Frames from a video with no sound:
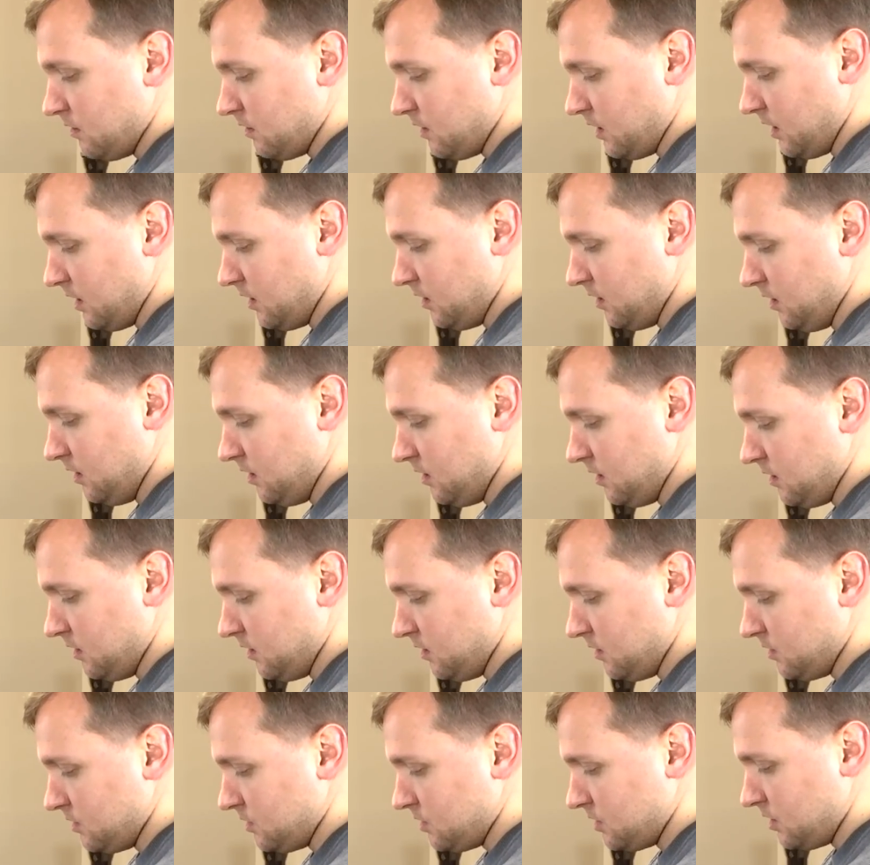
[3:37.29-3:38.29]
that
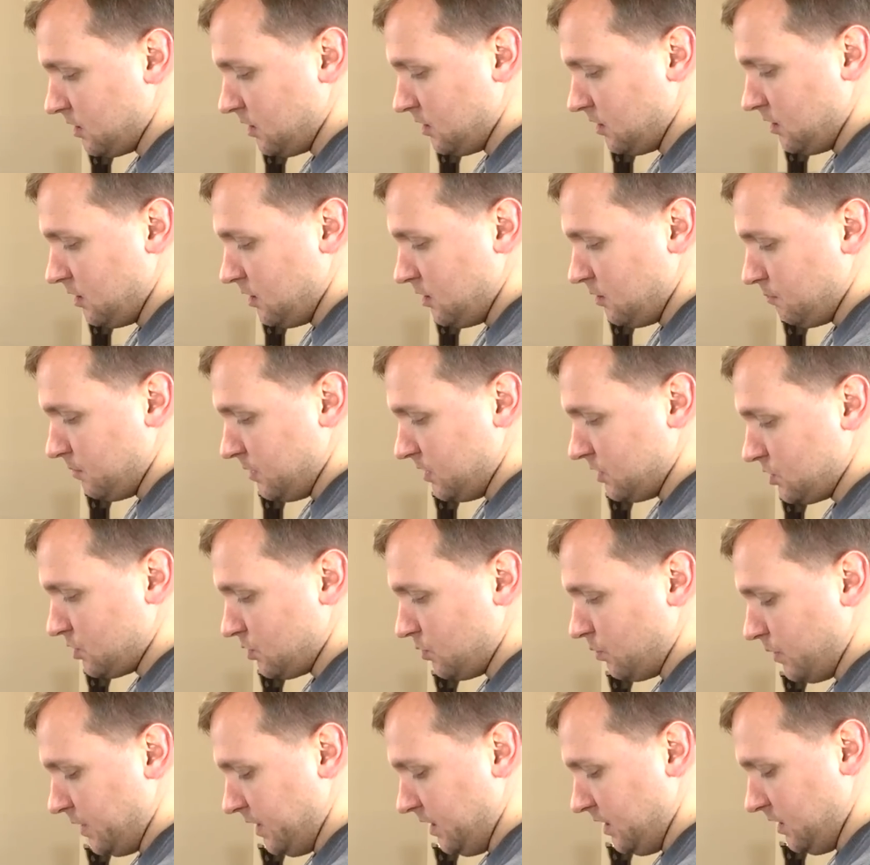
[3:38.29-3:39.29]
is
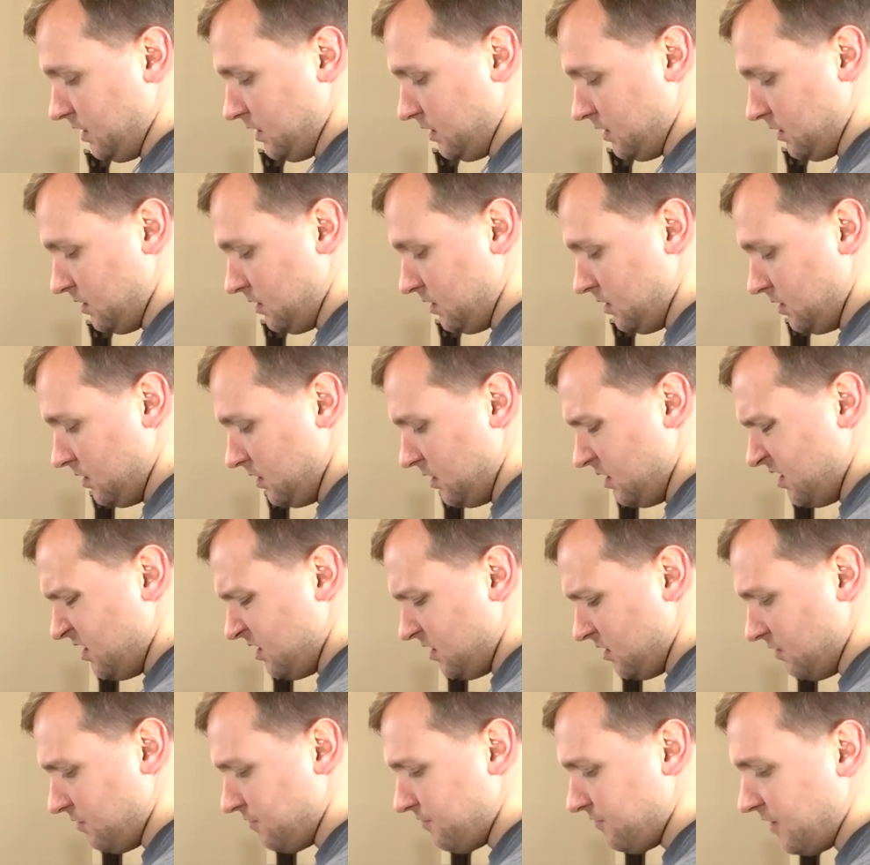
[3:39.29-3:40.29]
between
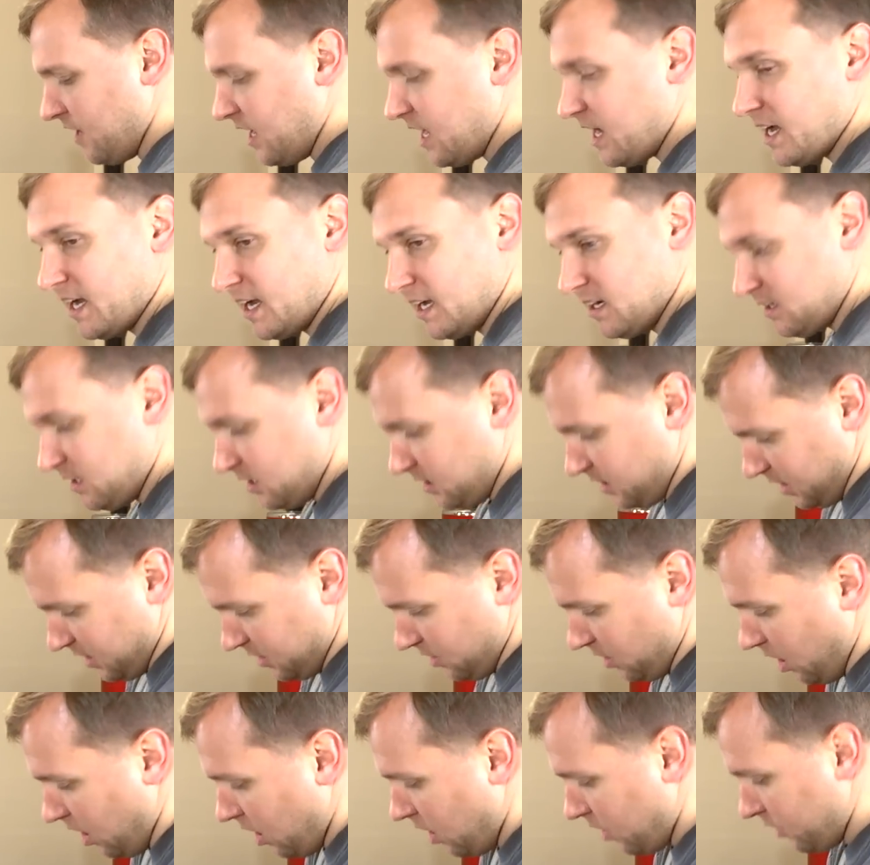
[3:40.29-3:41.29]
a fine
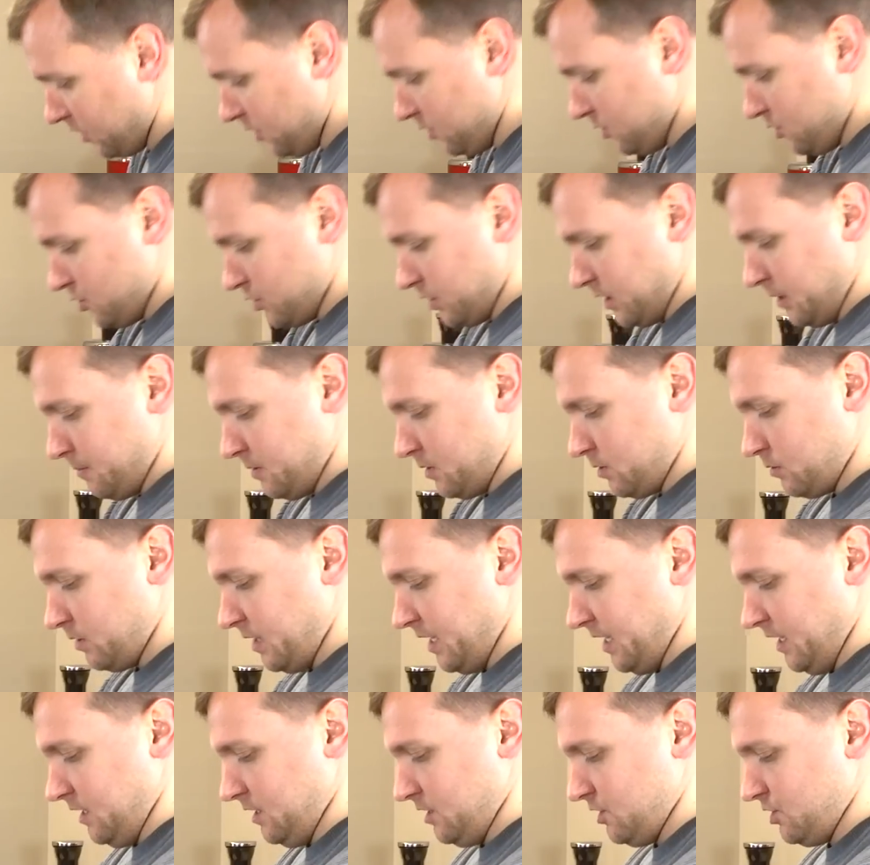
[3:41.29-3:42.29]
and auto drip
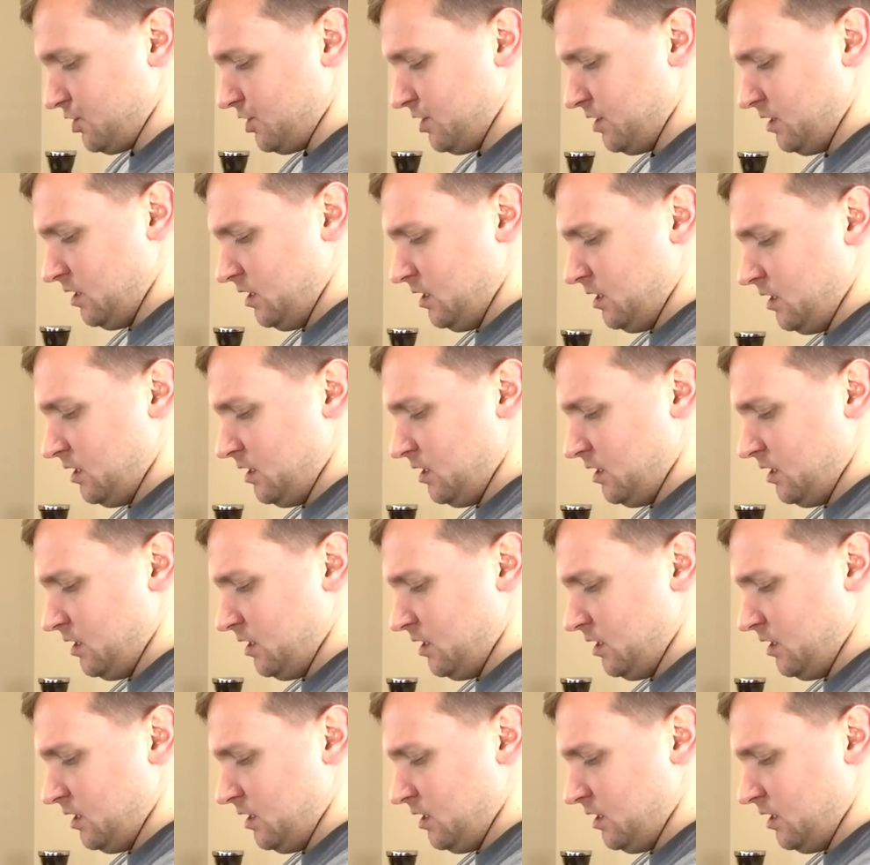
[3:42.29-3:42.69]
range.